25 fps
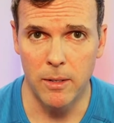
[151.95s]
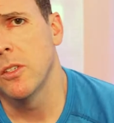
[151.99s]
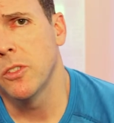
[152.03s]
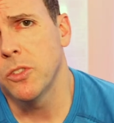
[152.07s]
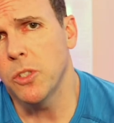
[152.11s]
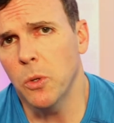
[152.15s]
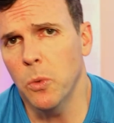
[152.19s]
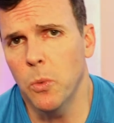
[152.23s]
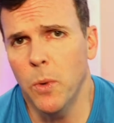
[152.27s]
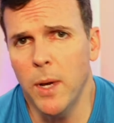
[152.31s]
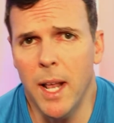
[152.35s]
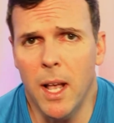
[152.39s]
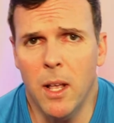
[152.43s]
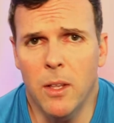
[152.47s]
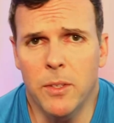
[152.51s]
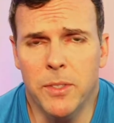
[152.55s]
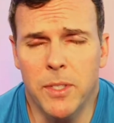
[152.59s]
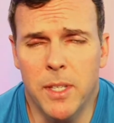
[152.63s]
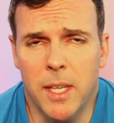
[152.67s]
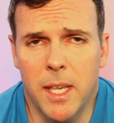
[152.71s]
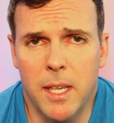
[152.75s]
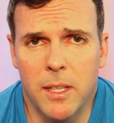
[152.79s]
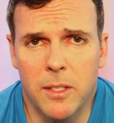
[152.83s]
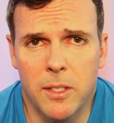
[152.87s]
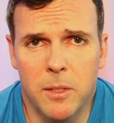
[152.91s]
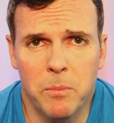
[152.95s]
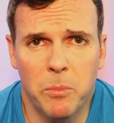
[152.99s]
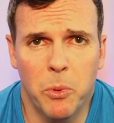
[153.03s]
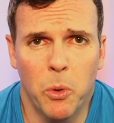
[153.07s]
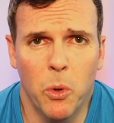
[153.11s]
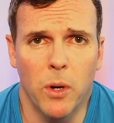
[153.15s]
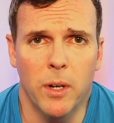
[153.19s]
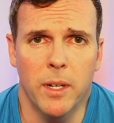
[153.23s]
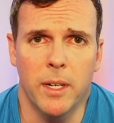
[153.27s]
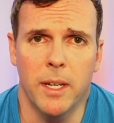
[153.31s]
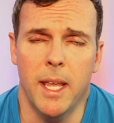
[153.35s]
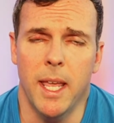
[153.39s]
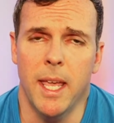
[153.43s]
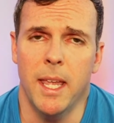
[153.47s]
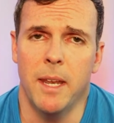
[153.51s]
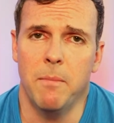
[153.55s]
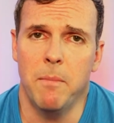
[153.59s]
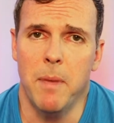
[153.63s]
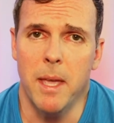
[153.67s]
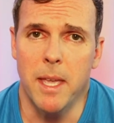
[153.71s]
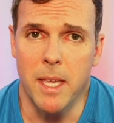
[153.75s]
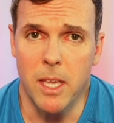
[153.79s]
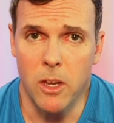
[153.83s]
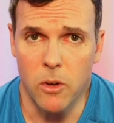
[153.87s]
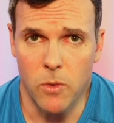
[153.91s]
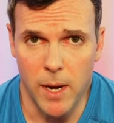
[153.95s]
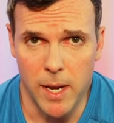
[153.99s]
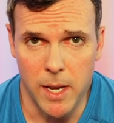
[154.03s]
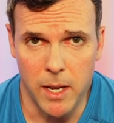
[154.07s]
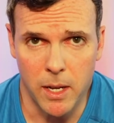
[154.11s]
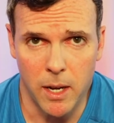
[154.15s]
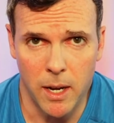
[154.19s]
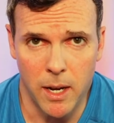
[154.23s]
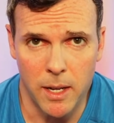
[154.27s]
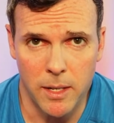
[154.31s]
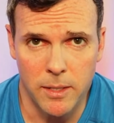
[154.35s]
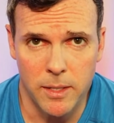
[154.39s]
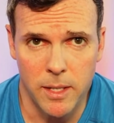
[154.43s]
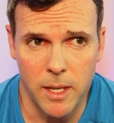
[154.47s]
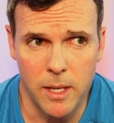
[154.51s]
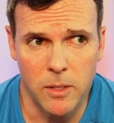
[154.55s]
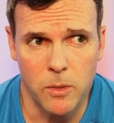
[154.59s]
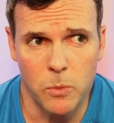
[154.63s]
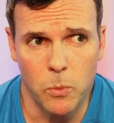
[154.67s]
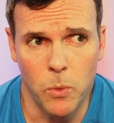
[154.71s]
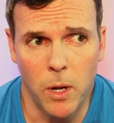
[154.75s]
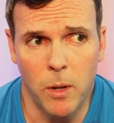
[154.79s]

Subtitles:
So what else is important in making great content?